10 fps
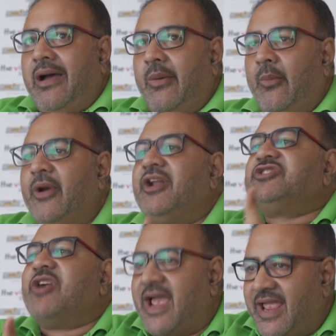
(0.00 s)
we're going to
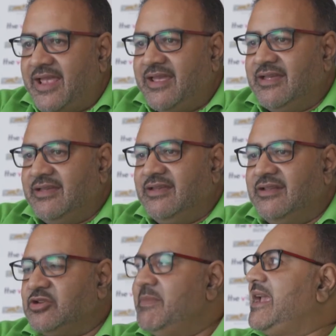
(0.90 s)
try
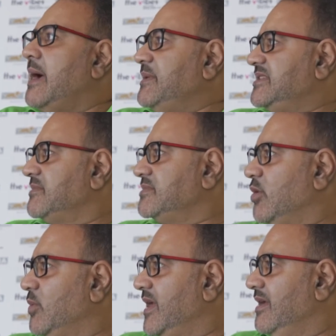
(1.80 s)
to make up in some
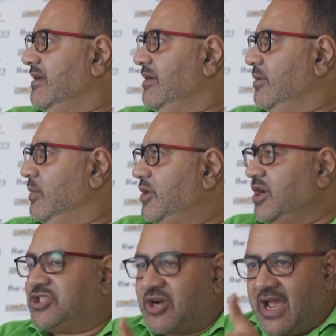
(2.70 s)
small way. We're going
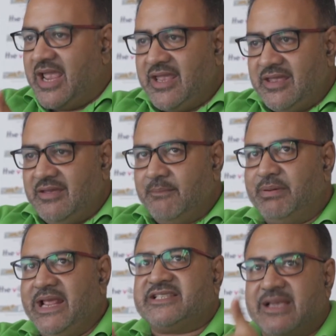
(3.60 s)
to try
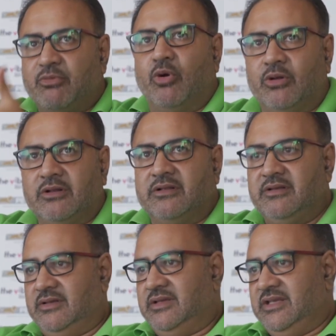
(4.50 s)
play some role
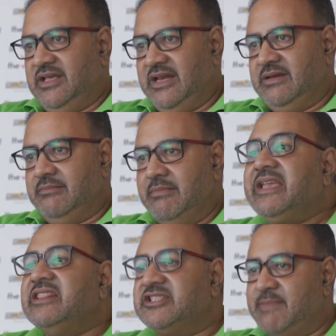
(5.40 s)
in
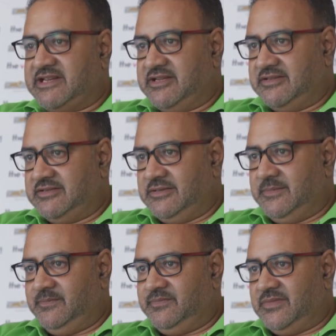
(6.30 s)
making this better.
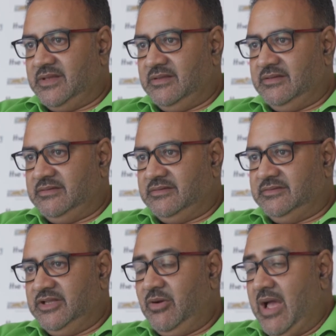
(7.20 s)

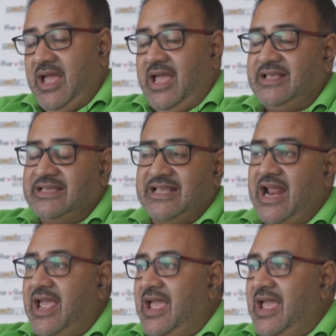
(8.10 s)
You know, as I said,